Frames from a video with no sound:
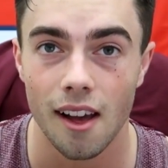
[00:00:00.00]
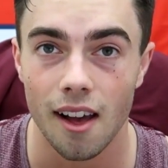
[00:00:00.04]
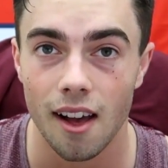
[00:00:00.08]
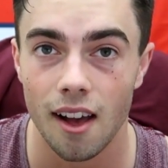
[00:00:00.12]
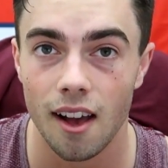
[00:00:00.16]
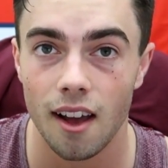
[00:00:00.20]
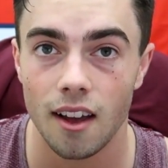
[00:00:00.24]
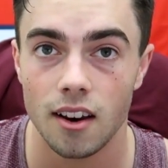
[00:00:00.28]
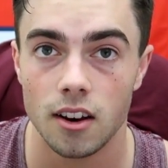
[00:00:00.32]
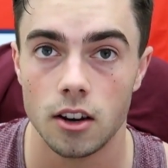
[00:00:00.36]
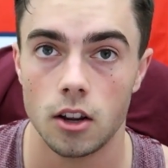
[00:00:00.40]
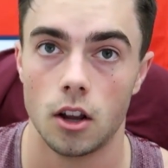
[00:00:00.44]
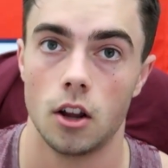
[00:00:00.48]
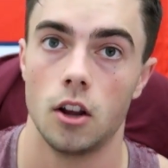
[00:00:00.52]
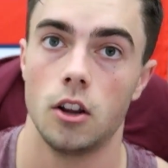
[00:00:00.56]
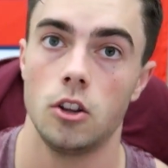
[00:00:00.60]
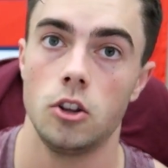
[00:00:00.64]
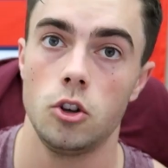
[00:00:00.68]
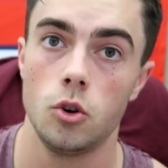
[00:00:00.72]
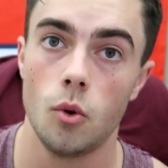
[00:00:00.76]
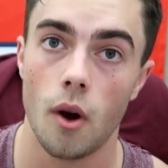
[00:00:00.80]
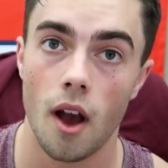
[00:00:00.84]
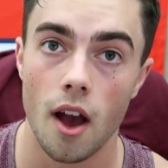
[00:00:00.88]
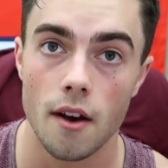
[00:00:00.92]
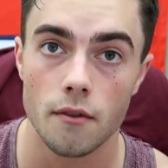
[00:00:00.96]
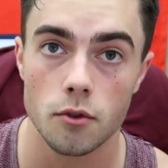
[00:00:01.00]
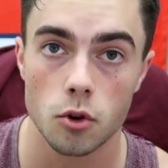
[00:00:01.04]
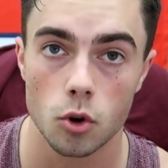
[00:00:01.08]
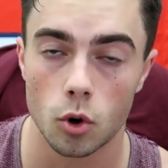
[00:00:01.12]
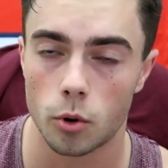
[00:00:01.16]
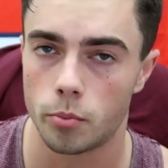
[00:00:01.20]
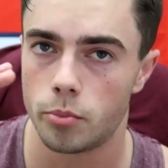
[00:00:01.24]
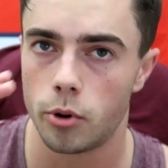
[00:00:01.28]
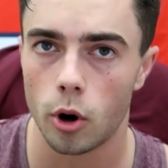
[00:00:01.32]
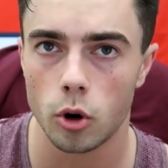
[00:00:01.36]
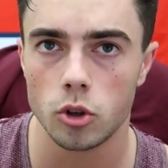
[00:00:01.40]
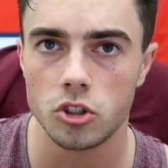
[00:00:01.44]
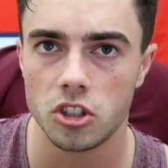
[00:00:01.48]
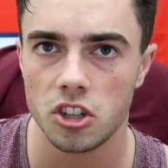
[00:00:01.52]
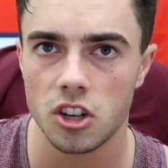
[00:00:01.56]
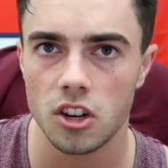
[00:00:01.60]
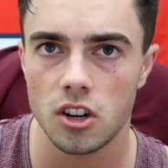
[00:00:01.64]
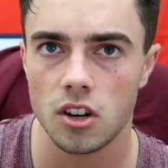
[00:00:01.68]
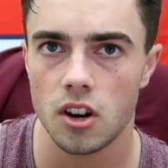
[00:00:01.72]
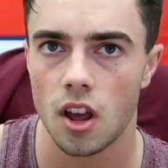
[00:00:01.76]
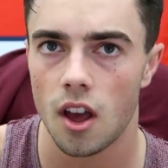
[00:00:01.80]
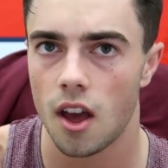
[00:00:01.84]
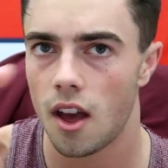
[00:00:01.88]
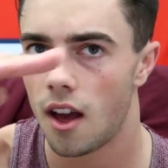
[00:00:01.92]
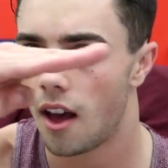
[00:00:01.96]
and you have your
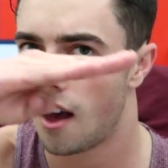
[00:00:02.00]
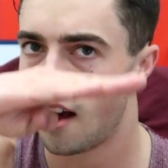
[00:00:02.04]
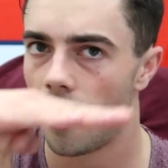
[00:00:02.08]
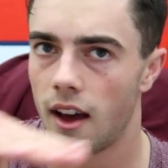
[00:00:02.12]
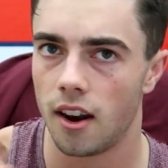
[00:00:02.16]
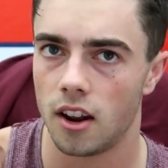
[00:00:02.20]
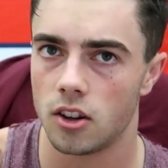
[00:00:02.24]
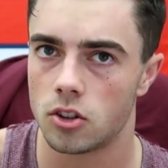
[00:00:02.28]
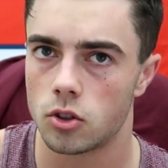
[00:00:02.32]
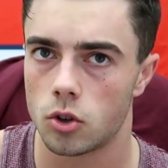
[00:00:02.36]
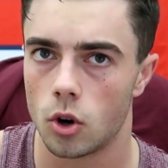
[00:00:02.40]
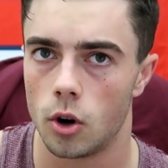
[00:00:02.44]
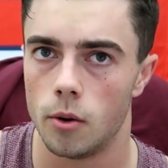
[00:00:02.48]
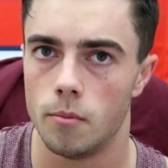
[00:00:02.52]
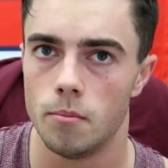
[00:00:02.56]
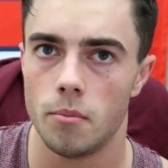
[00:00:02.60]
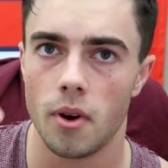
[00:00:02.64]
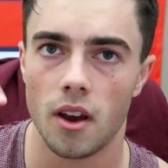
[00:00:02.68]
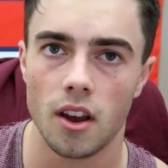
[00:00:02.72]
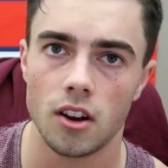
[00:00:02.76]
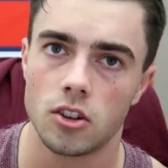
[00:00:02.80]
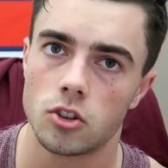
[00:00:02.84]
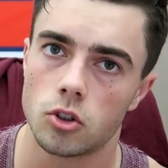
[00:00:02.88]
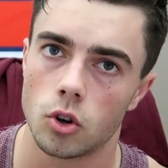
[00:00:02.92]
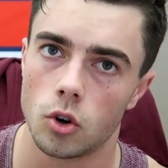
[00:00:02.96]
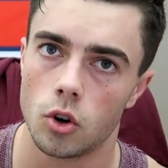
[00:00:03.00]
protein at a certain base,